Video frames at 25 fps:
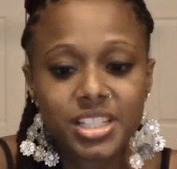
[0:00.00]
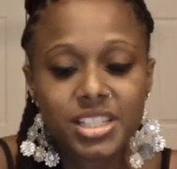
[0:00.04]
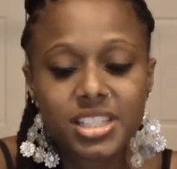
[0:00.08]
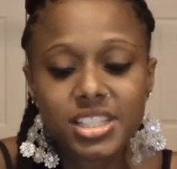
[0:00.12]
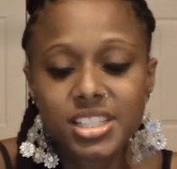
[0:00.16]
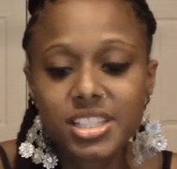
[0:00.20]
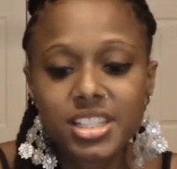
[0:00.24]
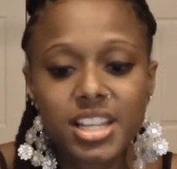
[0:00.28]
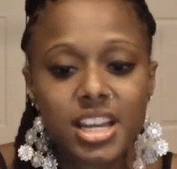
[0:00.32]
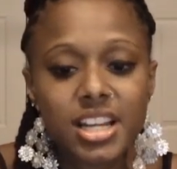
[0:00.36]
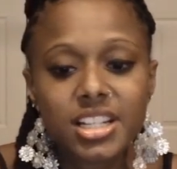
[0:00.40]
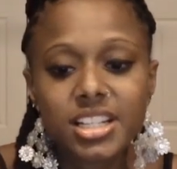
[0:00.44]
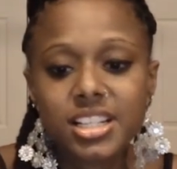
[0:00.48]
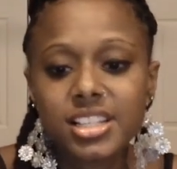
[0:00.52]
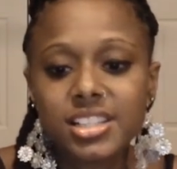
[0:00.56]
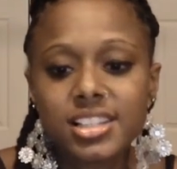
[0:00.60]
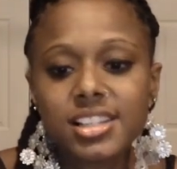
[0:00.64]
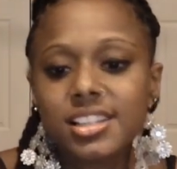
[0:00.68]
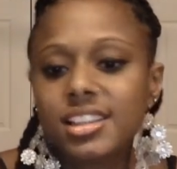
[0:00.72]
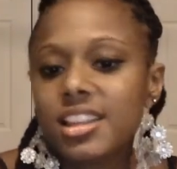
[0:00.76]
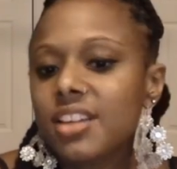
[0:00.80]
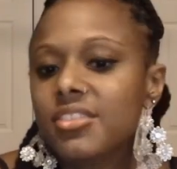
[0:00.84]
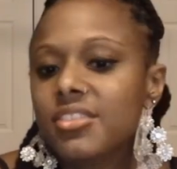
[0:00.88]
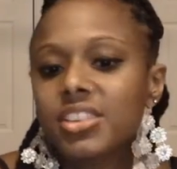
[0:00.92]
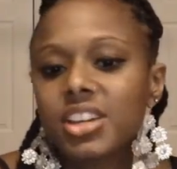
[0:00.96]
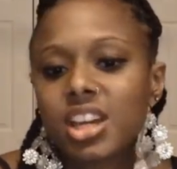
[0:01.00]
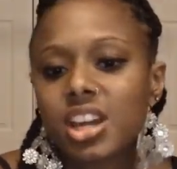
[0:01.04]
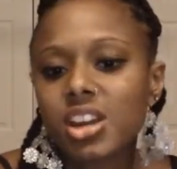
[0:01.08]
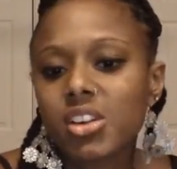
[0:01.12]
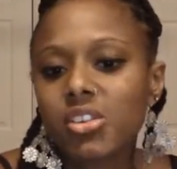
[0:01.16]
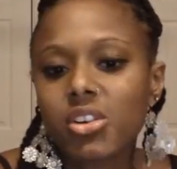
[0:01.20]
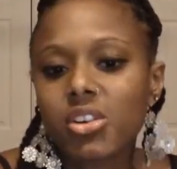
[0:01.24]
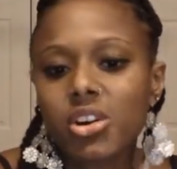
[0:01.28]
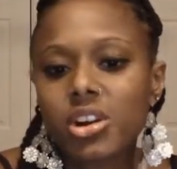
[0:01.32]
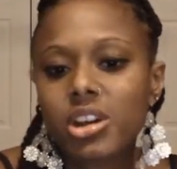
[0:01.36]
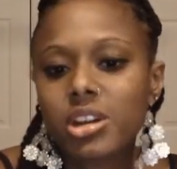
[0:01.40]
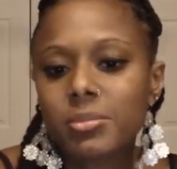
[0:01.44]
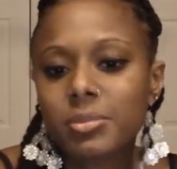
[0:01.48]
It's not easy loving and
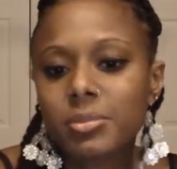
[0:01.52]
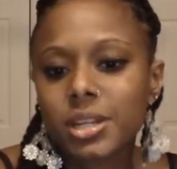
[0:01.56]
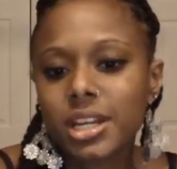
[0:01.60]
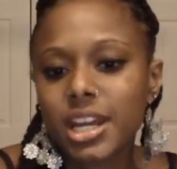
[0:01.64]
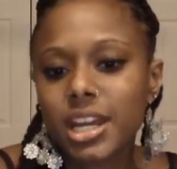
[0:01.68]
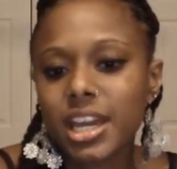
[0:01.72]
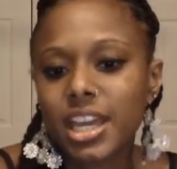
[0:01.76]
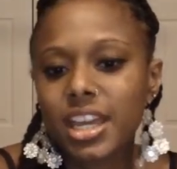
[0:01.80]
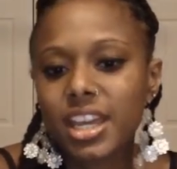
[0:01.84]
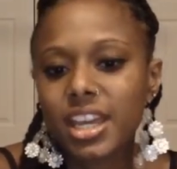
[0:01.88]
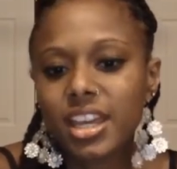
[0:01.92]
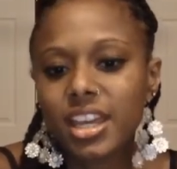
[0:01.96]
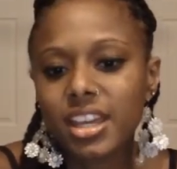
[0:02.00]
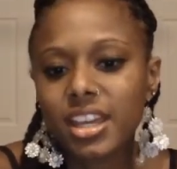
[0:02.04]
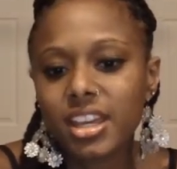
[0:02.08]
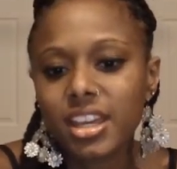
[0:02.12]
growing, but I